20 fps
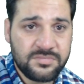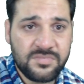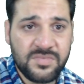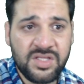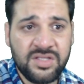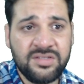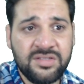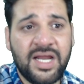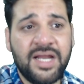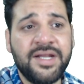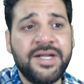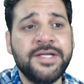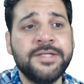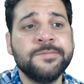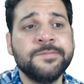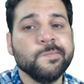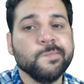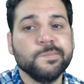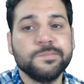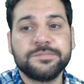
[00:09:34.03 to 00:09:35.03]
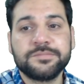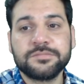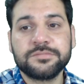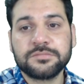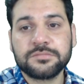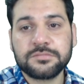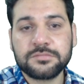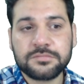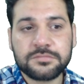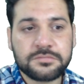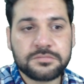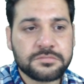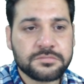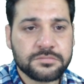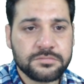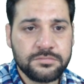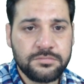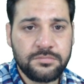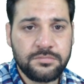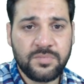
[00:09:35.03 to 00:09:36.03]
started.
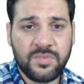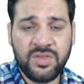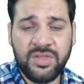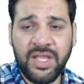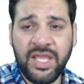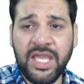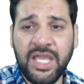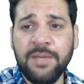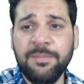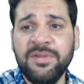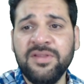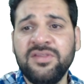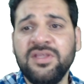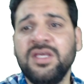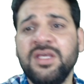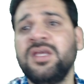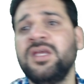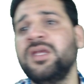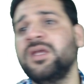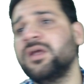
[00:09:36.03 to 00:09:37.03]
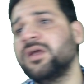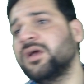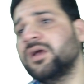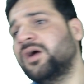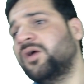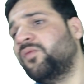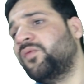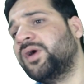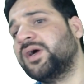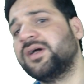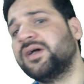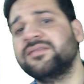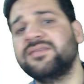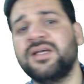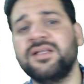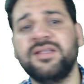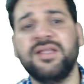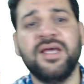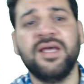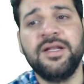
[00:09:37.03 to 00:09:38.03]
The ABC workers
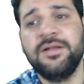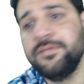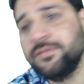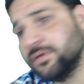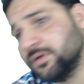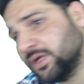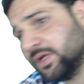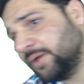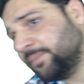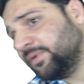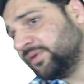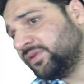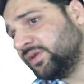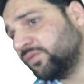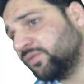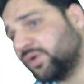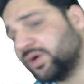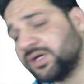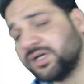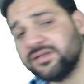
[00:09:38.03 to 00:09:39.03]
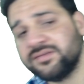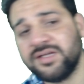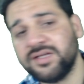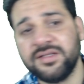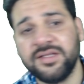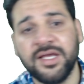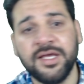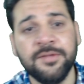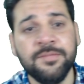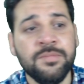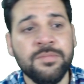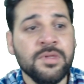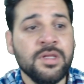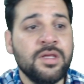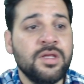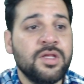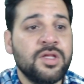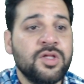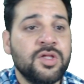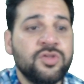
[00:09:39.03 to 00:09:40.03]
are there.
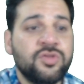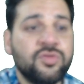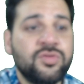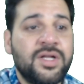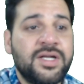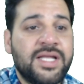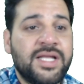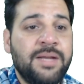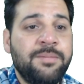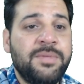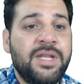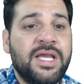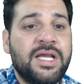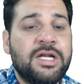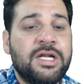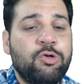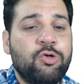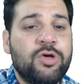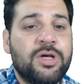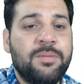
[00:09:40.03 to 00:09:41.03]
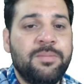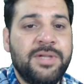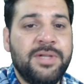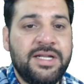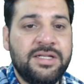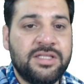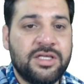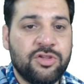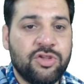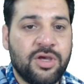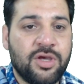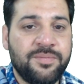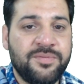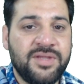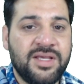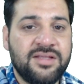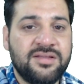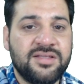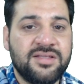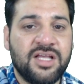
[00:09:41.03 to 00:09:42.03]
So the time taken to complete the job,
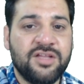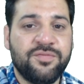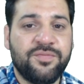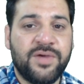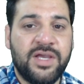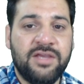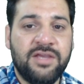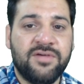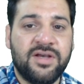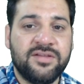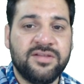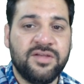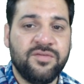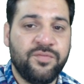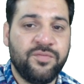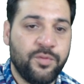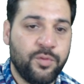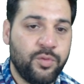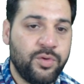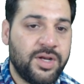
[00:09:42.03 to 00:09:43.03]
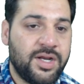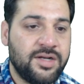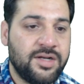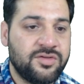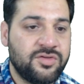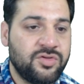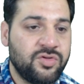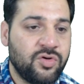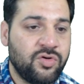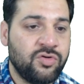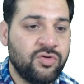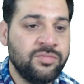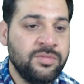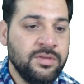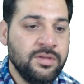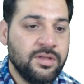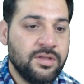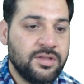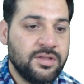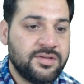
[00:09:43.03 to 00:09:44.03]
6 hours, 5 hours and 4 hours. So
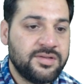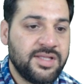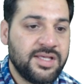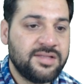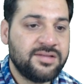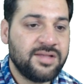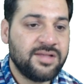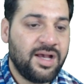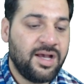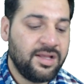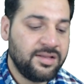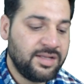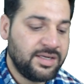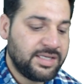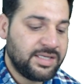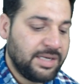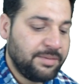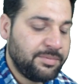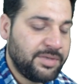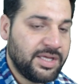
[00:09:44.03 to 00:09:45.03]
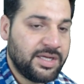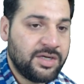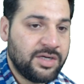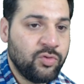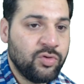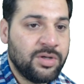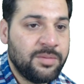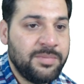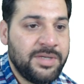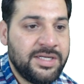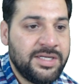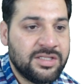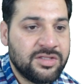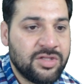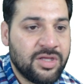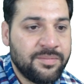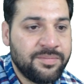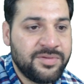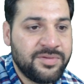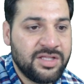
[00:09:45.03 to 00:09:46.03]
the time taken to complete the
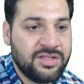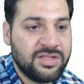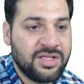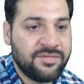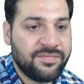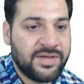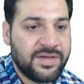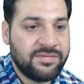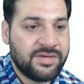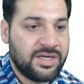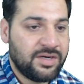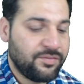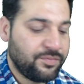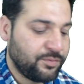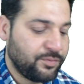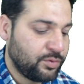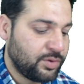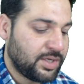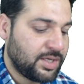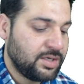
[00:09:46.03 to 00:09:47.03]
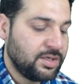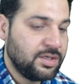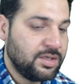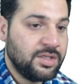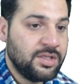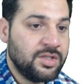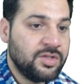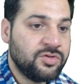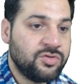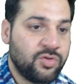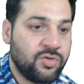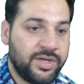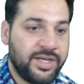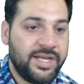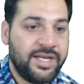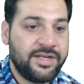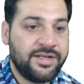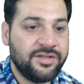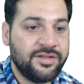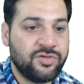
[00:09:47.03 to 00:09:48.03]
job, 6 hours, 5 hours and 4 hours. So
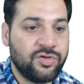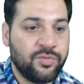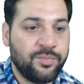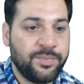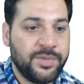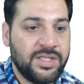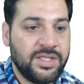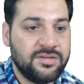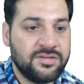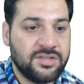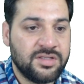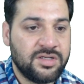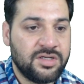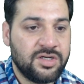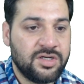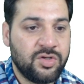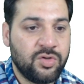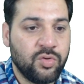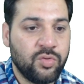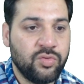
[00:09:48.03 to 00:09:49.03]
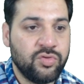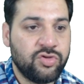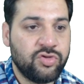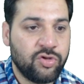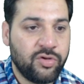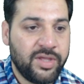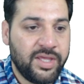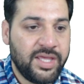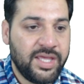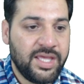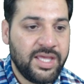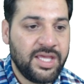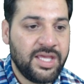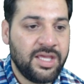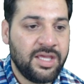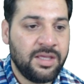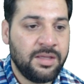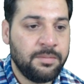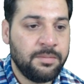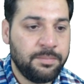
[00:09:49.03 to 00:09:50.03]
rate is rupees 2. So
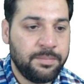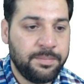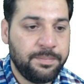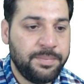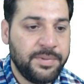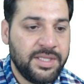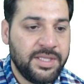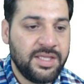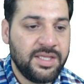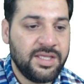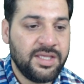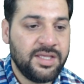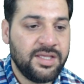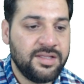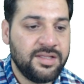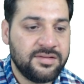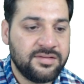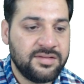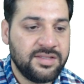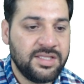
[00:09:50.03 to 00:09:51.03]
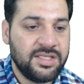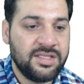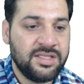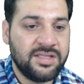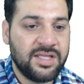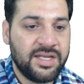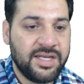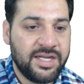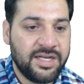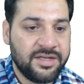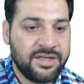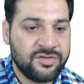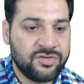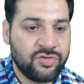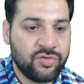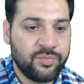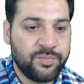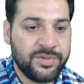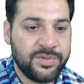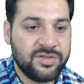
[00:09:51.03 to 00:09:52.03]
A, B, C, the rate
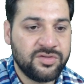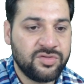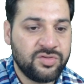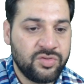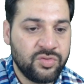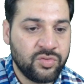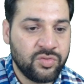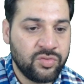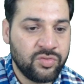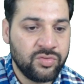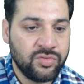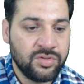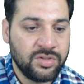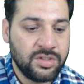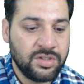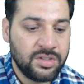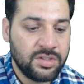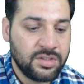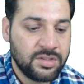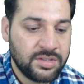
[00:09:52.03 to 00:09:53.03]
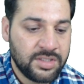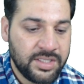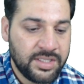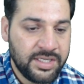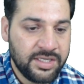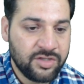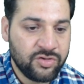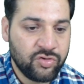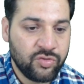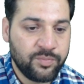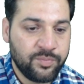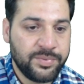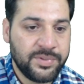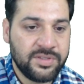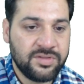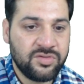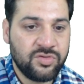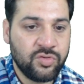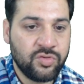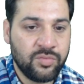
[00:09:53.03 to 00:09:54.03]
is rupees 2.
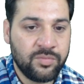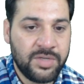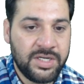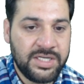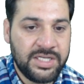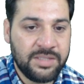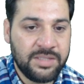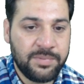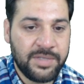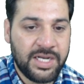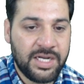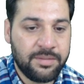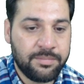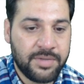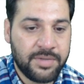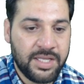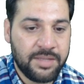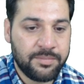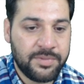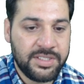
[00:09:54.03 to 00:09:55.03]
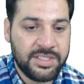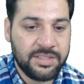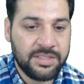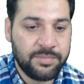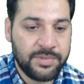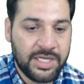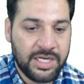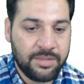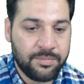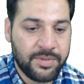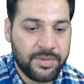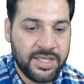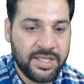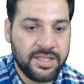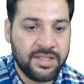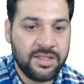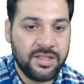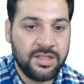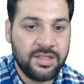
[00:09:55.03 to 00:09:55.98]
Multiplied by.